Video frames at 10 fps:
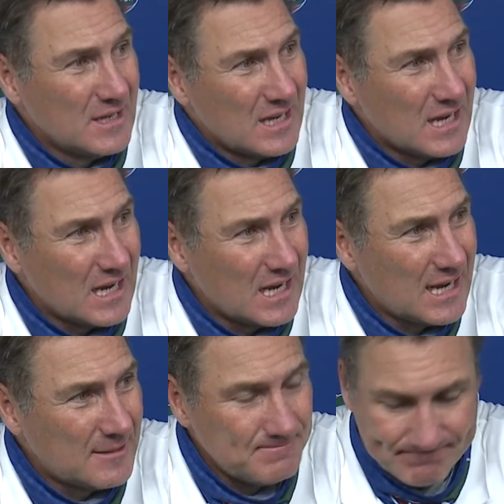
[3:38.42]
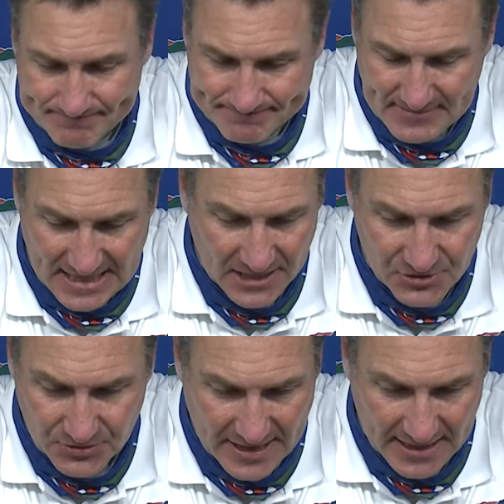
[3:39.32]
Can't
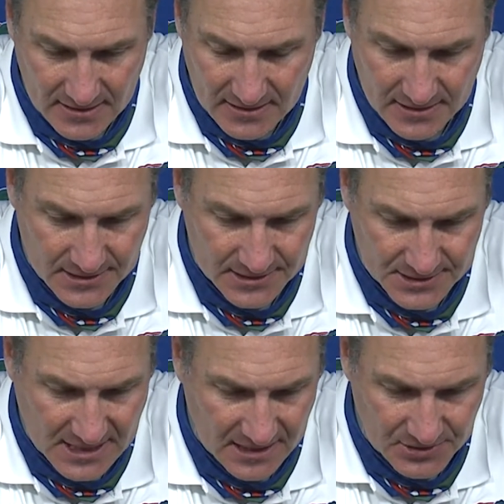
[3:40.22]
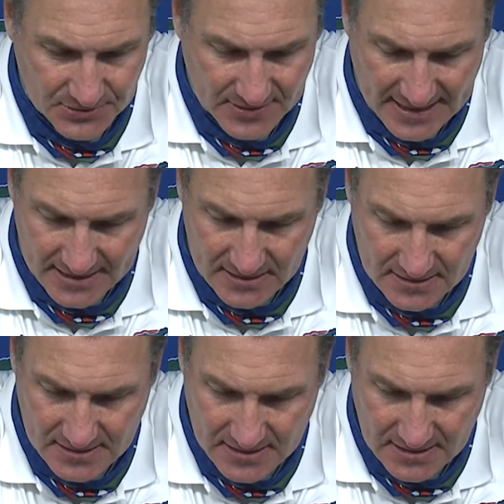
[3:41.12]
do that. You know, you just can't do that.
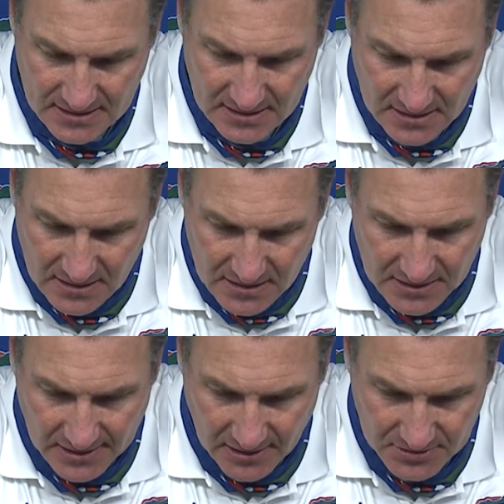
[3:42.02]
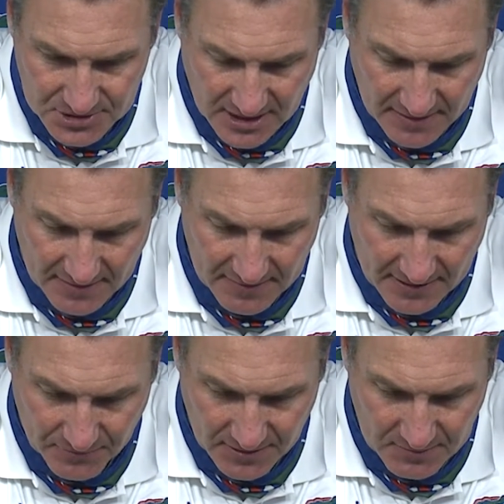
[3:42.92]
And, you know, so
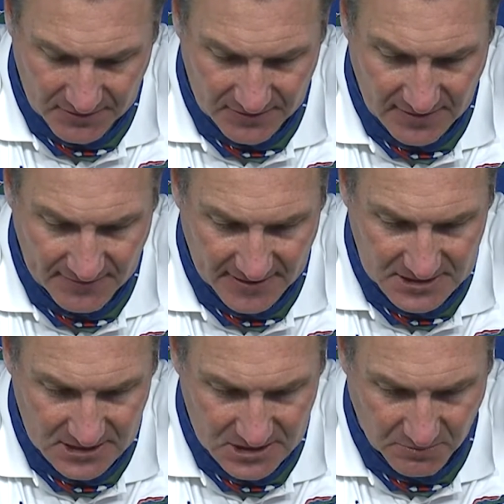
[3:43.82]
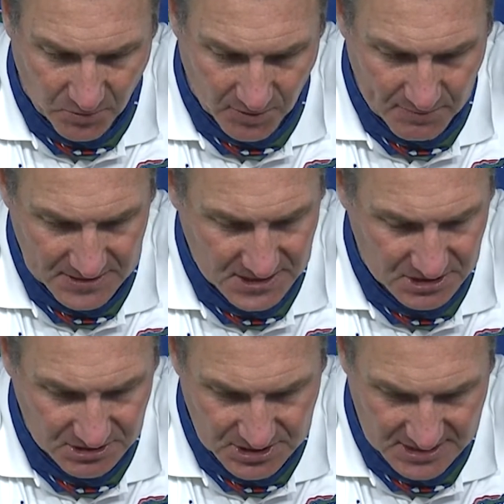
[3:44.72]
that really put the defense in some poor
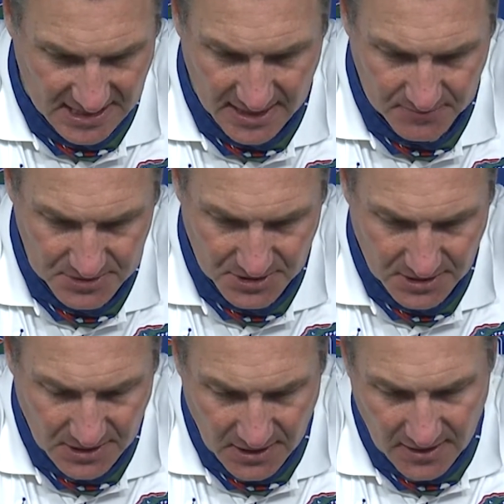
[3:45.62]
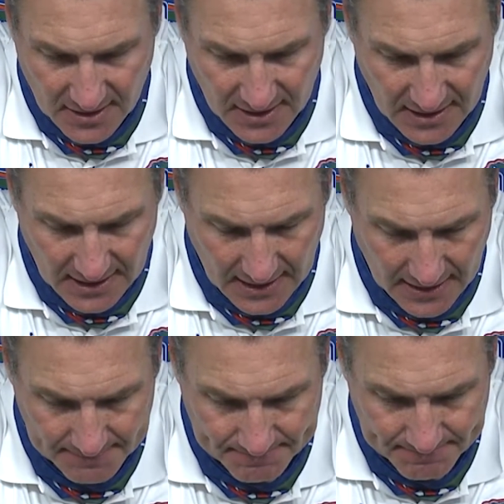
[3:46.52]
positions at times.
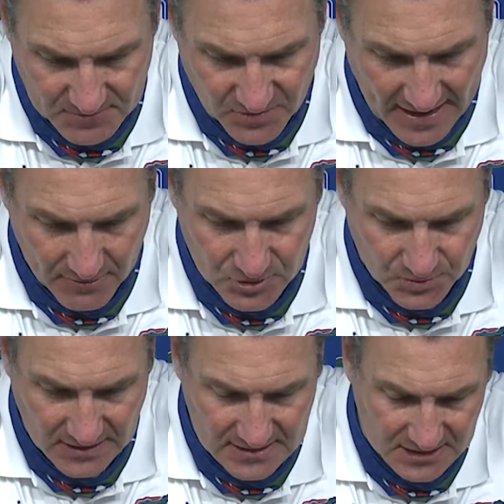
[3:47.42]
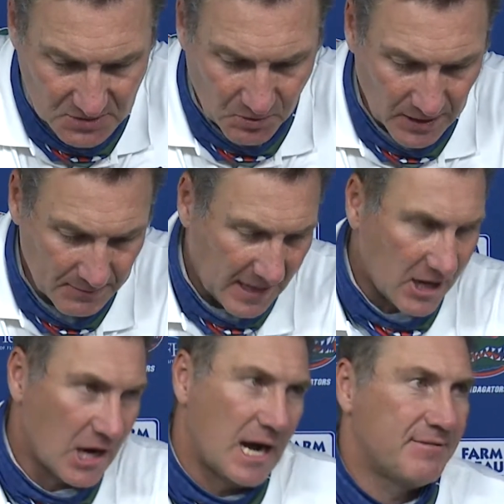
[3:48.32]
So that was really disappointing by
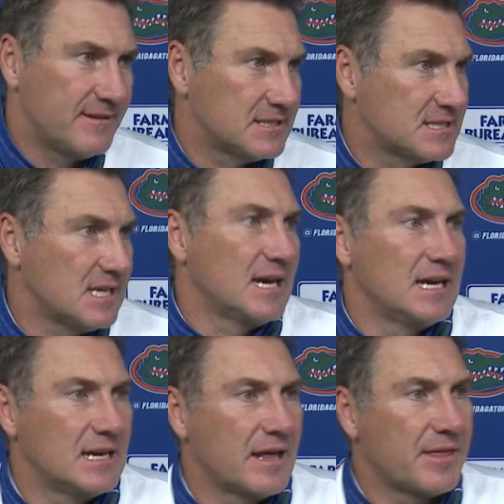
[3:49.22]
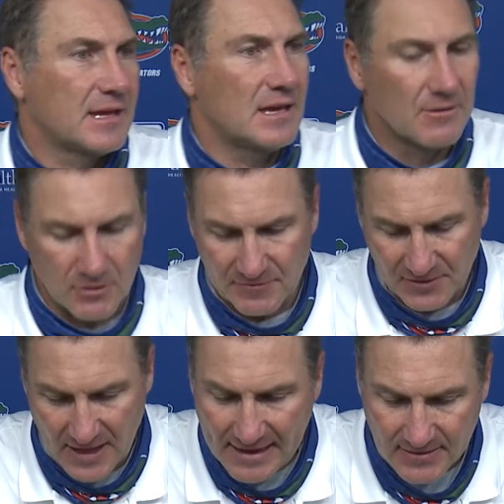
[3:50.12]
our offense today. And I think it
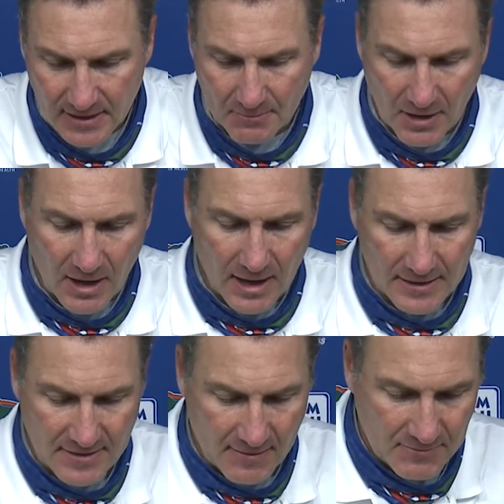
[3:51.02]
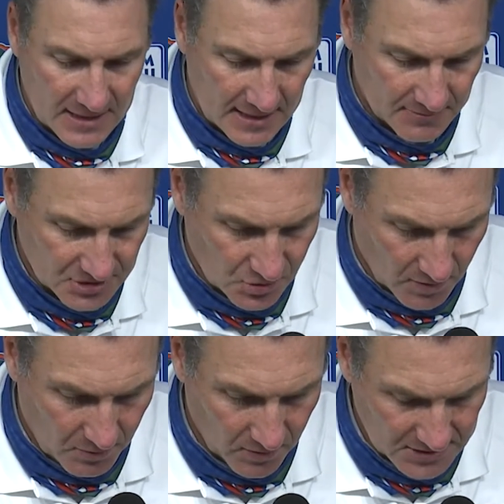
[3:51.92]
reflected upon them being able to
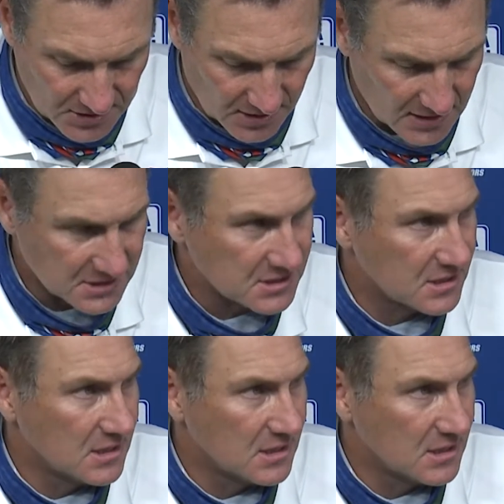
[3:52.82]
score points on us.